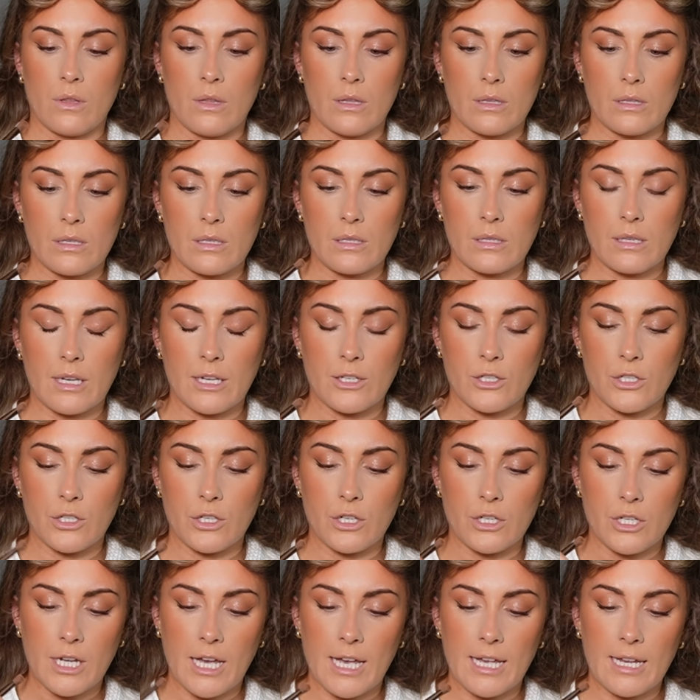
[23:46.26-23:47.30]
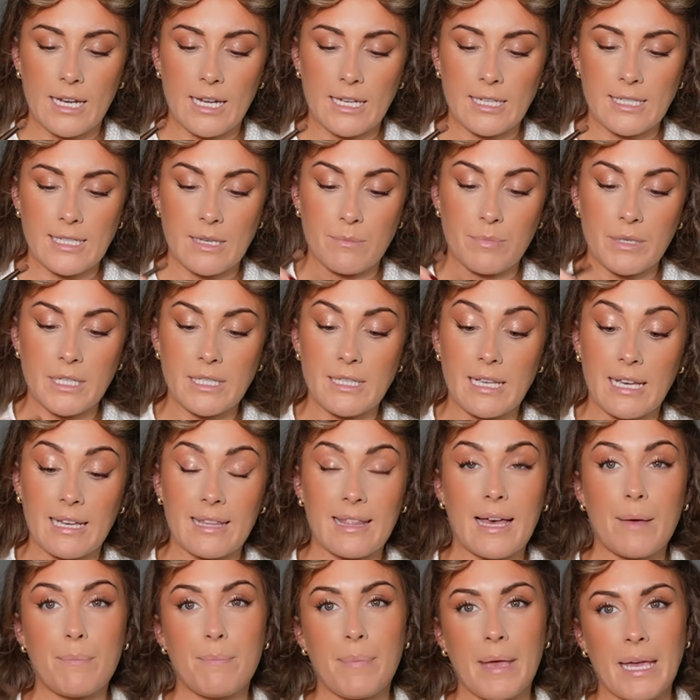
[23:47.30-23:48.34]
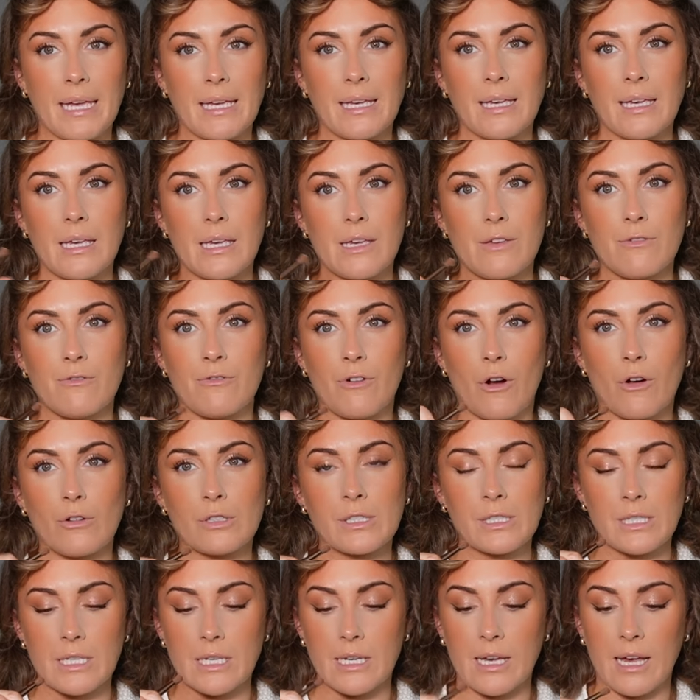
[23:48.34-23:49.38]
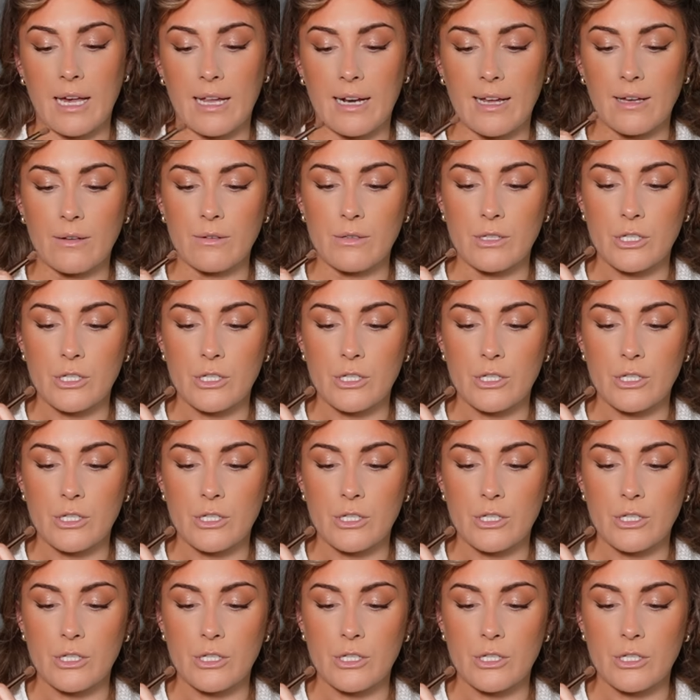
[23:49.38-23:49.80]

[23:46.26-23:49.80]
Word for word: This is such a good highlighter, but it's like that pinky frosty colour,